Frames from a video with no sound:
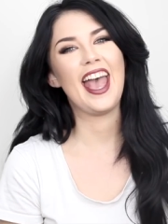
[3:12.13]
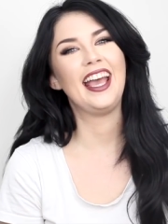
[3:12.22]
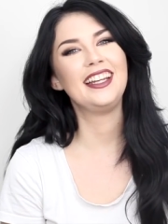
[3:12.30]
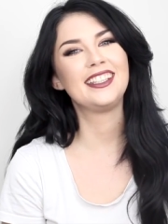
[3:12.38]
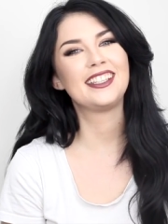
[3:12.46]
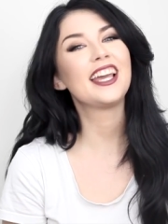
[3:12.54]

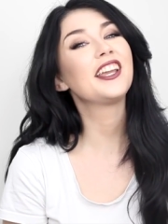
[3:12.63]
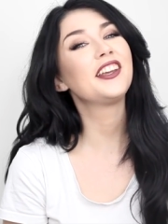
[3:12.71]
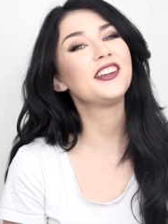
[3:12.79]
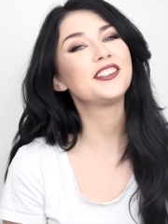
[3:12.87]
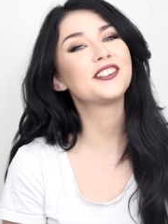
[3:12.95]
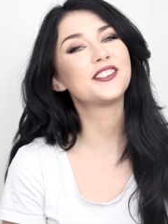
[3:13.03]
and thank
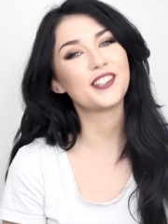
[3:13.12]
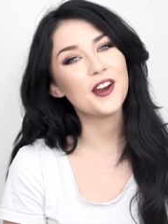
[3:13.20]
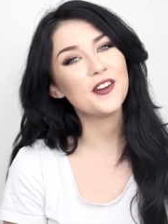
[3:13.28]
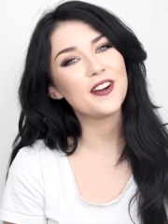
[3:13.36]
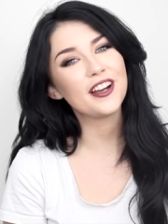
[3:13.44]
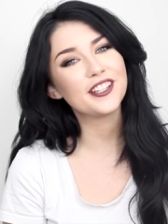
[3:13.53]
you
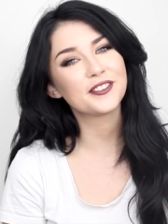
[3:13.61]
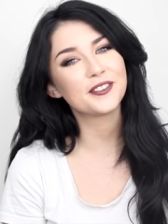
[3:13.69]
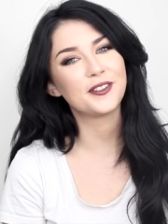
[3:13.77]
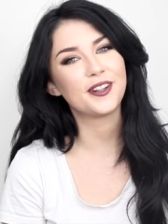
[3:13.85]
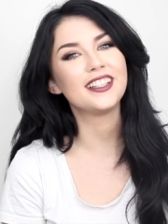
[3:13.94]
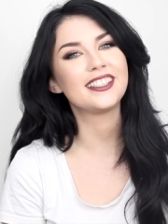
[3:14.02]
so much for
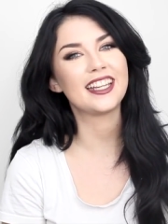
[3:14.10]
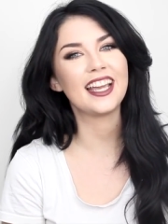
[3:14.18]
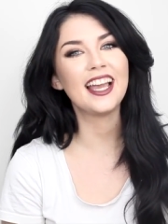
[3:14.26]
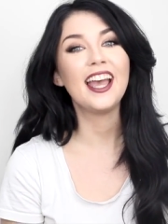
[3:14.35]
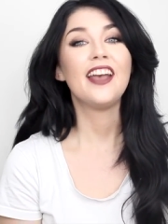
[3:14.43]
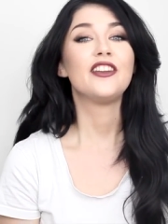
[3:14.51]

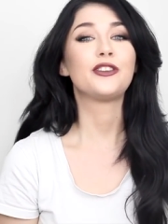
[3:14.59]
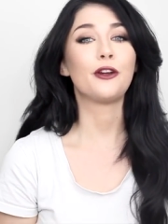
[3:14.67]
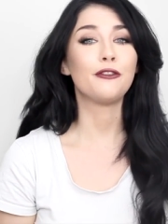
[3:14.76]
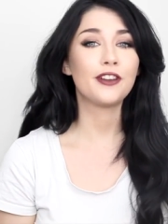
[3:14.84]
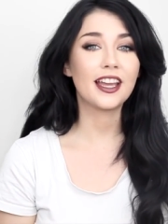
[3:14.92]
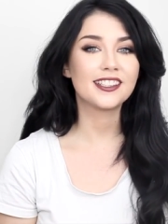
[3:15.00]
watching.
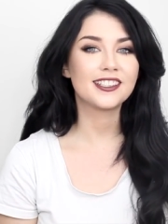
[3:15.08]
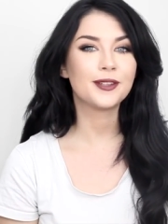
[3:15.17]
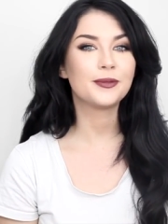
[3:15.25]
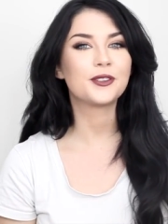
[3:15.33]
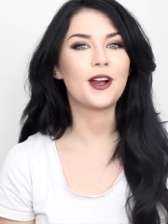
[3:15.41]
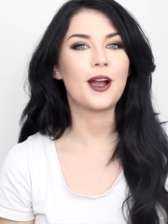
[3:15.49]
Don't forget to
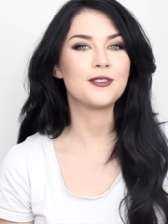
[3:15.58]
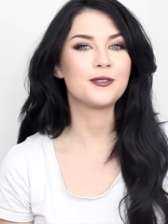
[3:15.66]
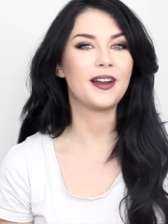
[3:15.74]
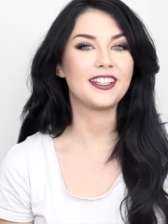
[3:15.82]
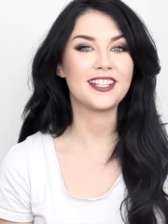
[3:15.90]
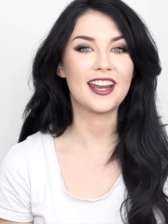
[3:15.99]
subscribe to
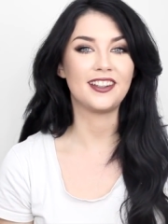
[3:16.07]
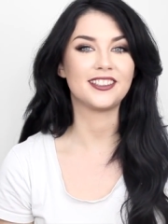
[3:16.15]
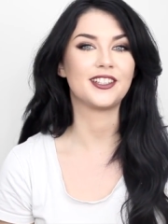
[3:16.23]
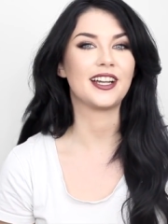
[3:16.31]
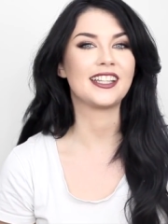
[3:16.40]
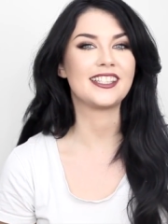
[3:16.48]
my channel
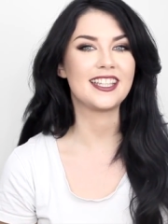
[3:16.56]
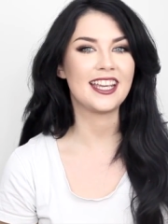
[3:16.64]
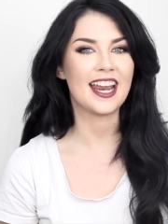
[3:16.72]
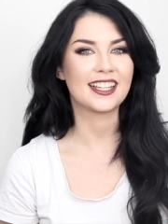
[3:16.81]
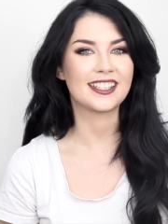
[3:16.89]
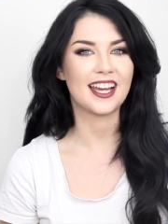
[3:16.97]
so I can see you
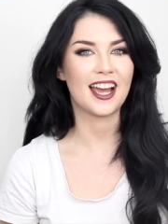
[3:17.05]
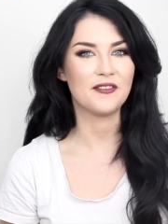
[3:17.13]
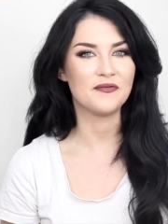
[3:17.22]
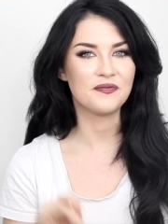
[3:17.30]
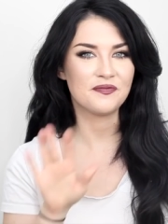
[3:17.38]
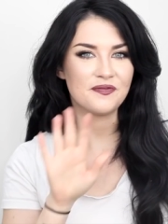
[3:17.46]
next
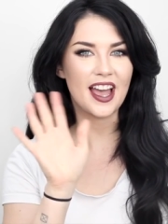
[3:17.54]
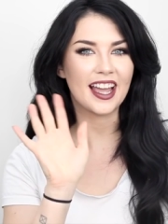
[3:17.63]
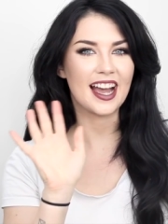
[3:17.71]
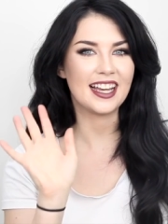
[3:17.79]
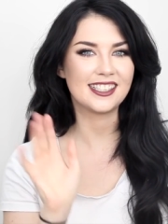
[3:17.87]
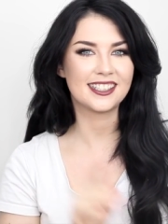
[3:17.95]
time. Bye
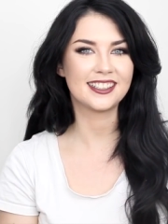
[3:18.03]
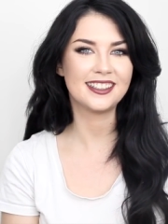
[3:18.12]
guys.